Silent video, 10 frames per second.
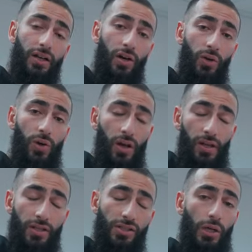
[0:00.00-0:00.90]
coat.
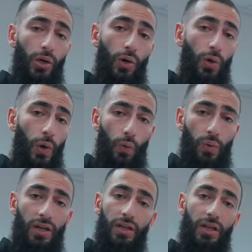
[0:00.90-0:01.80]
So
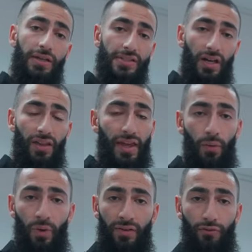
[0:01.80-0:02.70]
we saw
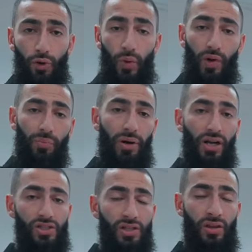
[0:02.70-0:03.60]
that whenever we were
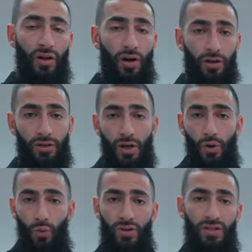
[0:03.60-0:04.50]
polishing the car
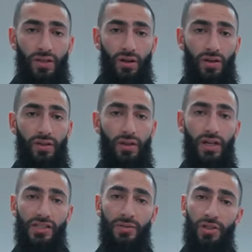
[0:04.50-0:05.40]
we did call the
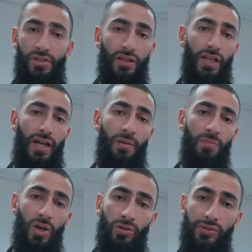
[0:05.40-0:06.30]
customer to let
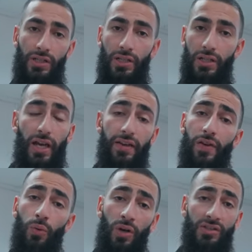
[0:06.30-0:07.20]
him know, see
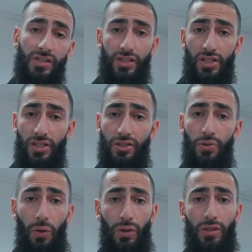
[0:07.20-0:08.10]
if he wants us just
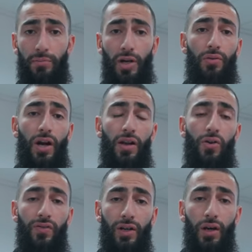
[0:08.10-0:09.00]
to clear bra right
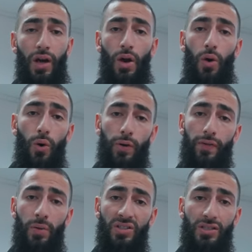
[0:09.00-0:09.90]
over it, or
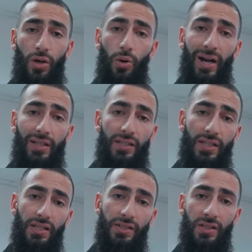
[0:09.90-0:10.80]
if he wants to go back to
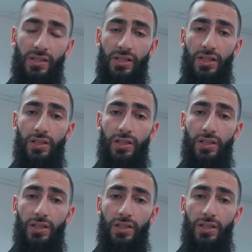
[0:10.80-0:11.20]
Tesla and see